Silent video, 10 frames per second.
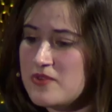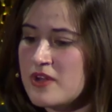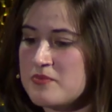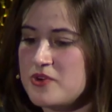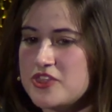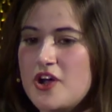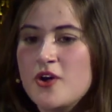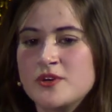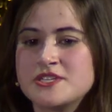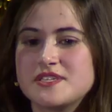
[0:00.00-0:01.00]
want to put the
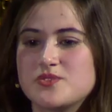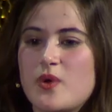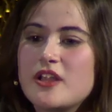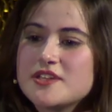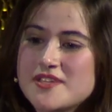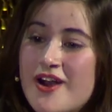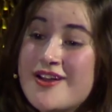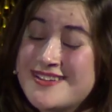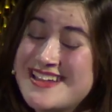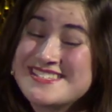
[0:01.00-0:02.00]
onus as well as
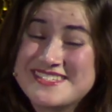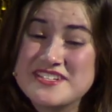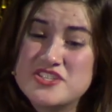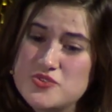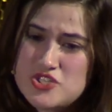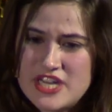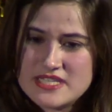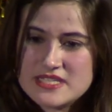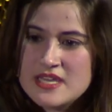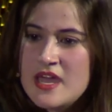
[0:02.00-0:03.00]
on
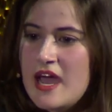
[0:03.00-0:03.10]
institutions.